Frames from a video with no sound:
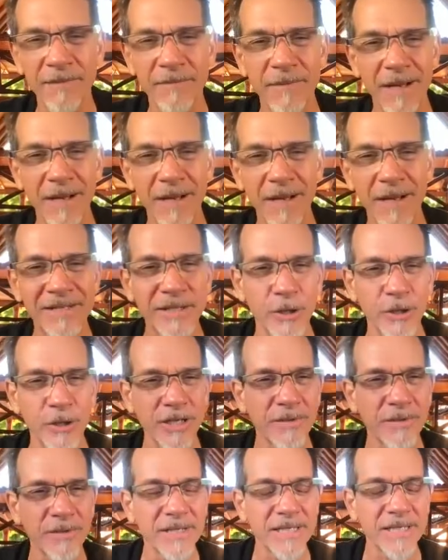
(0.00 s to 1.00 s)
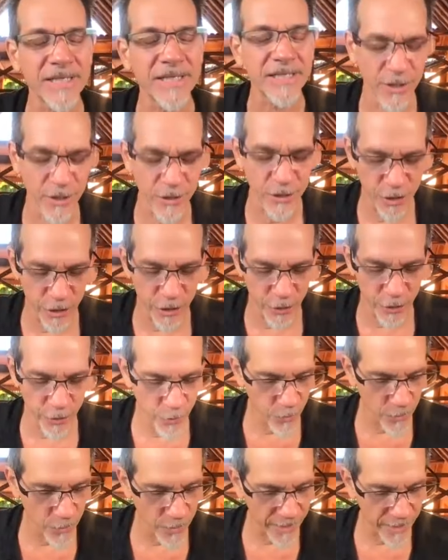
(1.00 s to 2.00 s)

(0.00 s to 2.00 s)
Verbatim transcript: I've, I've started this uh, new.